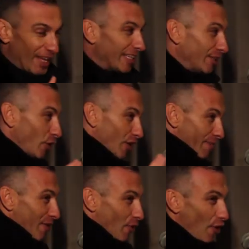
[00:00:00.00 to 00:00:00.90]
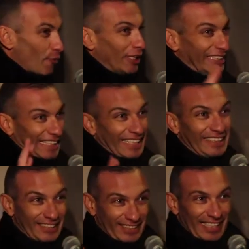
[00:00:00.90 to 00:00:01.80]
Now, don't get me wrong, we
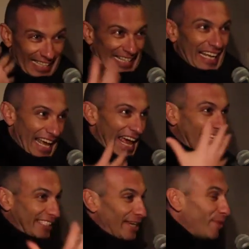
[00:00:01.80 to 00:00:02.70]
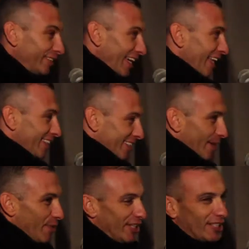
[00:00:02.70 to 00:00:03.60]
didn't exhibit
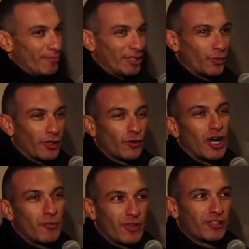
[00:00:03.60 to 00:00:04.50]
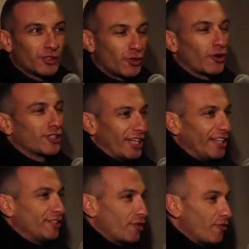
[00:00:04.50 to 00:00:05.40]
anti-Semitism, but we grew up with a strong
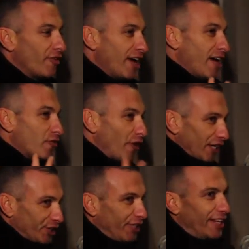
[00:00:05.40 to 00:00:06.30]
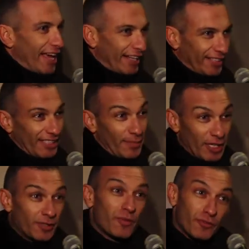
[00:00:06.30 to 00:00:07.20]
sense of Russian
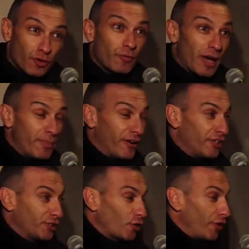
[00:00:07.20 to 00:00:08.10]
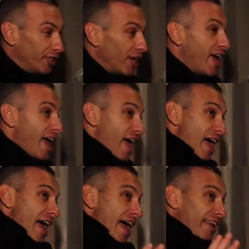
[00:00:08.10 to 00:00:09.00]
anti-Semitism through my parents' stories.
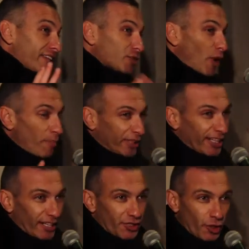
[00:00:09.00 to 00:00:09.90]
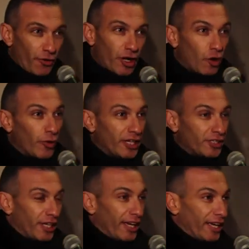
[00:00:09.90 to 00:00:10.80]
And this one particular story
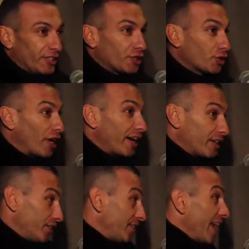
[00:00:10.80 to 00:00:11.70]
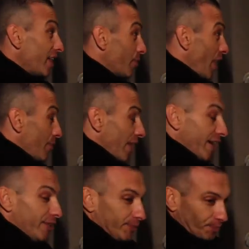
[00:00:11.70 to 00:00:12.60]
always stayed in my
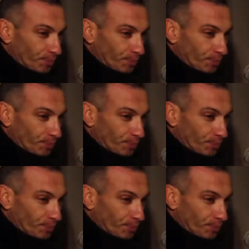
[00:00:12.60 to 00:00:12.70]
mind.